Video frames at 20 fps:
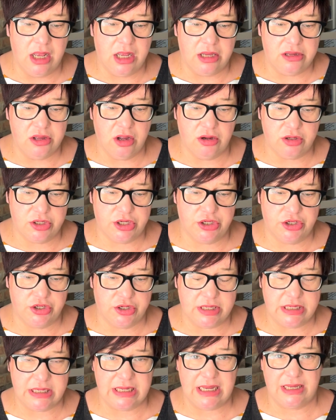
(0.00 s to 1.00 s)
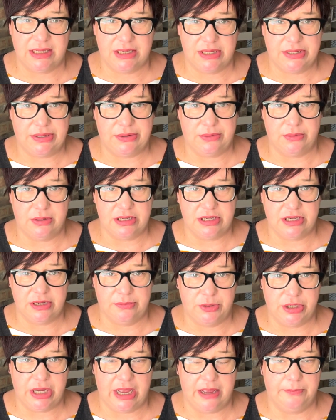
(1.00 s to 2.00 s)
not to just stick to a
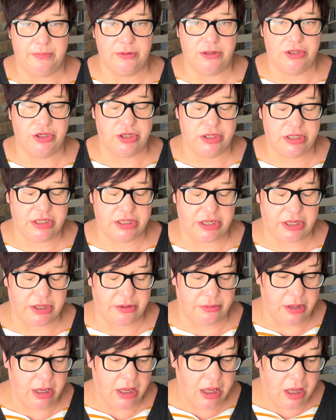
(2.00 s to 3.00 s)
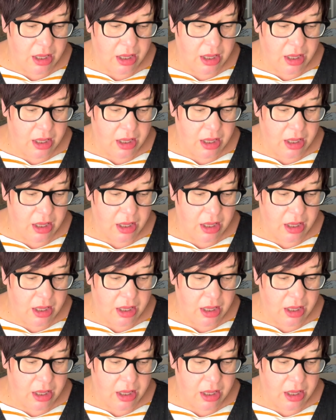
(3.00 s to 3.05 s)
subject, but just to